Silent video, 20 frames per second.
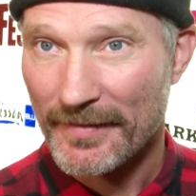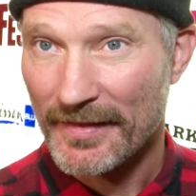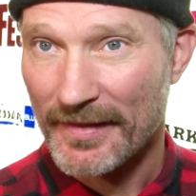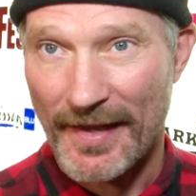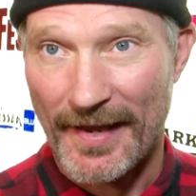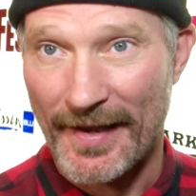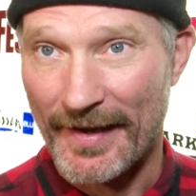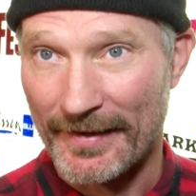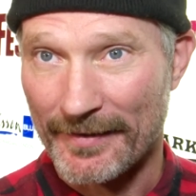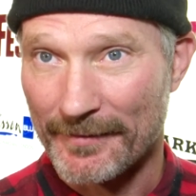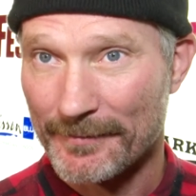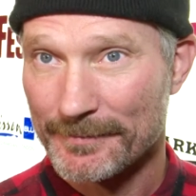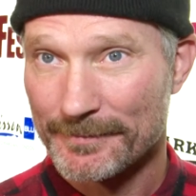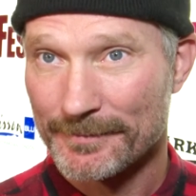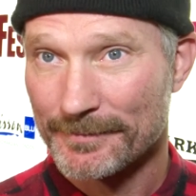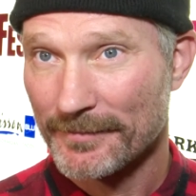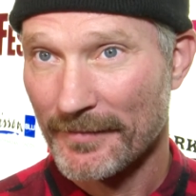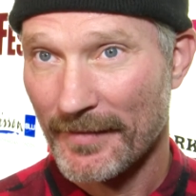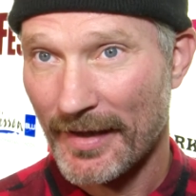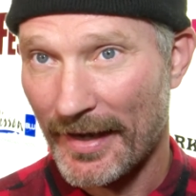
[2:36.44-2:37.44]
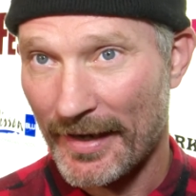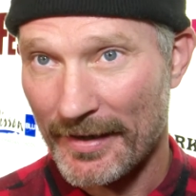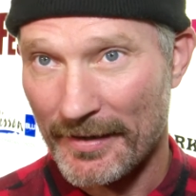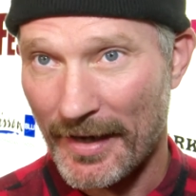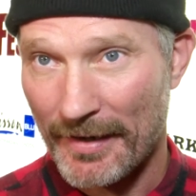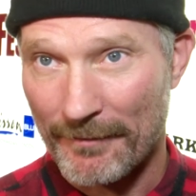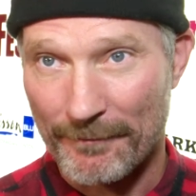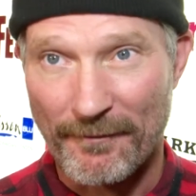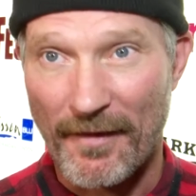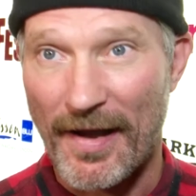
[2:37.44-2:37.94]
thing
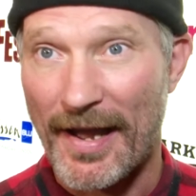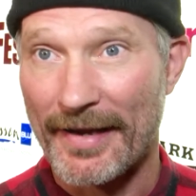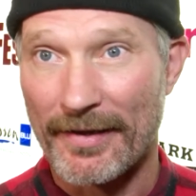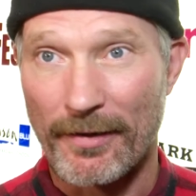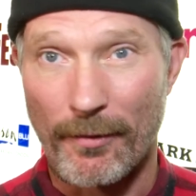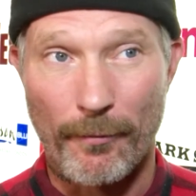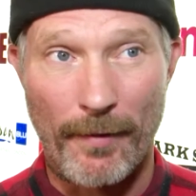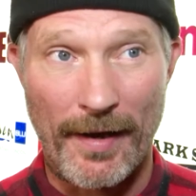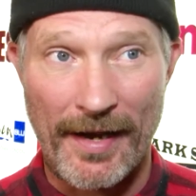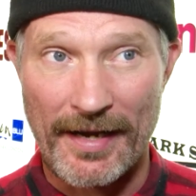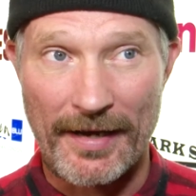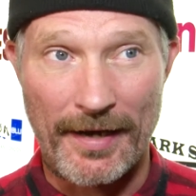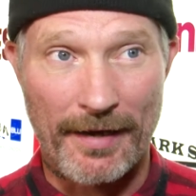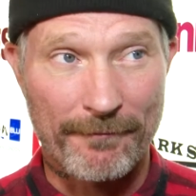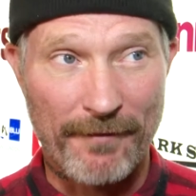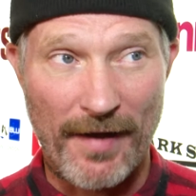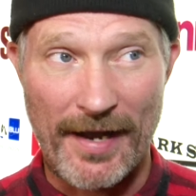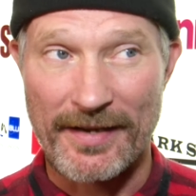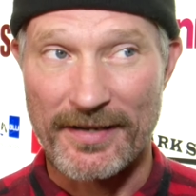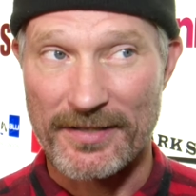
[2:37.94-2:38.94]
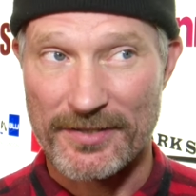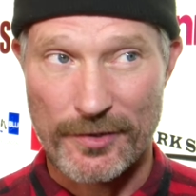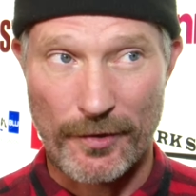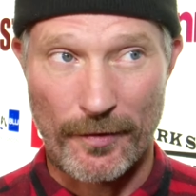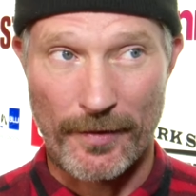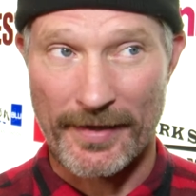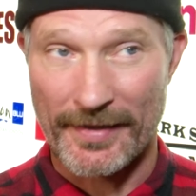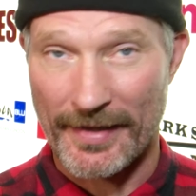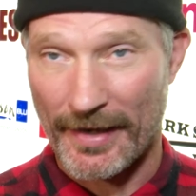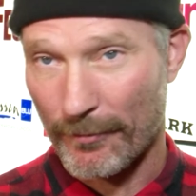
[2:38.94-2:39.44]
and find a
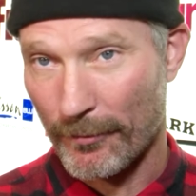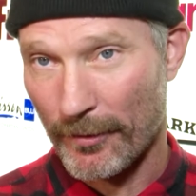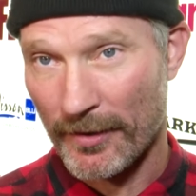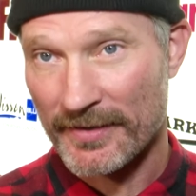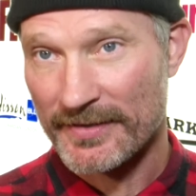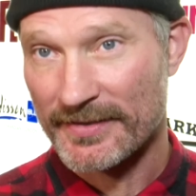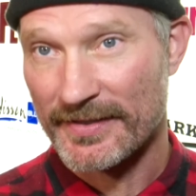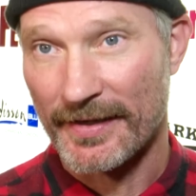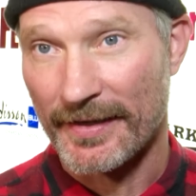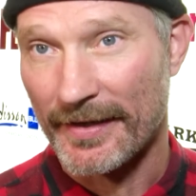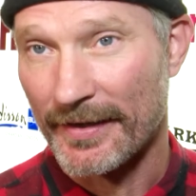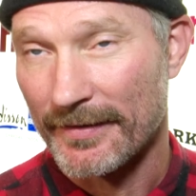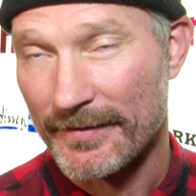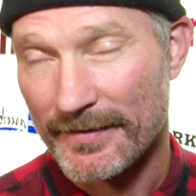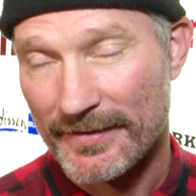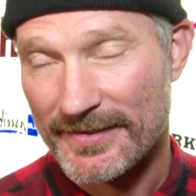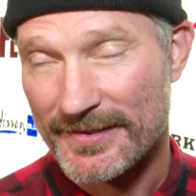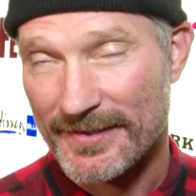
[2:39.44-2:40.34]
story that works in it.